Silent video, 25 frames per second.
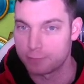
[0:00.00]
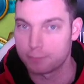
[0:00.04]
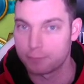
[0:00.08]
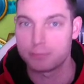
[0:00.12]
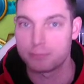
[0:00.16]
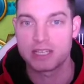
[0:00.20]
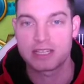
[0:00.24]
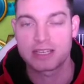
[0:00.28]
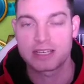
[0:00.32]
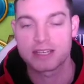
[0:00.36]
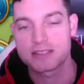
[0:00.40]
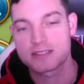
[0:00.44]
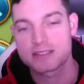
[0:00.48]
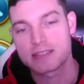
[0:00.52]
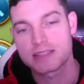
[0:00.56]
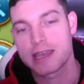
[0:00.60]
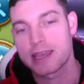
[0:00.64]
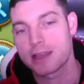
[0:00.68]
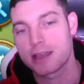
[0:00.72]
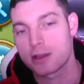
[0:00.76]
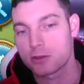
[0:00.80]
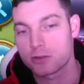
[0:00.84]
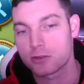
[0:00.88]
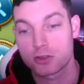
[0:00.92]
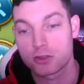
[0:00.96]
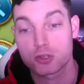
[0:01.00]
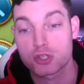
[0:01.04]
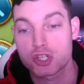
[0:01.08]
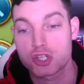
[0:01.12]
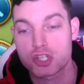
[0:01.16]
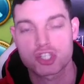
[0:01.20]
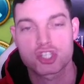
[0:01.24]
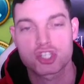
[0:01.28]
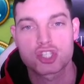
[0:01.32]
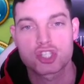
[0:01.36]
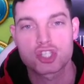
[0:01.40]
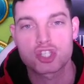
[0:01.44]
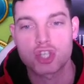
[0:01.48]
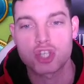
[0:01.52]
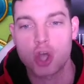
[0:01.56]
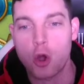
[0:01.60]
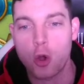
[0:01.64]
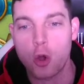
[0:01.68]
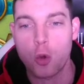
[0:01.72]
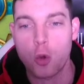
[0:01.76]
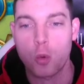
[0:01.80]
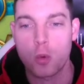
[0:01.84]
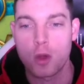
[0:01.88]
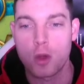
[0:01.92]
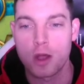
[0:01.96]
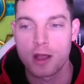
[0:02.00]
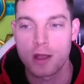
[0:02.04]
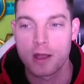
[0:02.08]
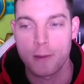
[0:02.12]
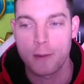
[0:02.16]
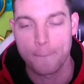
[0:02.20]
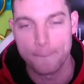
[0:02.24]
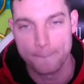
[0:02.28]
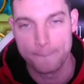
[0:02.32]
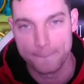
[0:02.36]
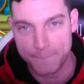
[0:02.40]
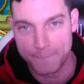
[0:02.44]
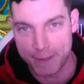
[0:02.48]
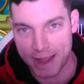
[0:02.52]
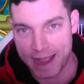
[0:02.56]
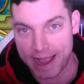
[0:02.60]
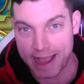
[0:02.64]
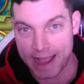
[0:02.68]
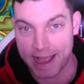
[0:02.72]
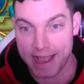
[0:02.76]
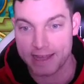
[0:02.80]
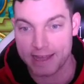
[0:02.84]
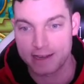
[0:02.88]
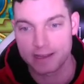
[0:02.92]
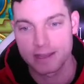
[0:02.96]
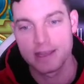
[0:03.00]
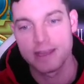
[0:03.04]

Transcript: because they're just so bad.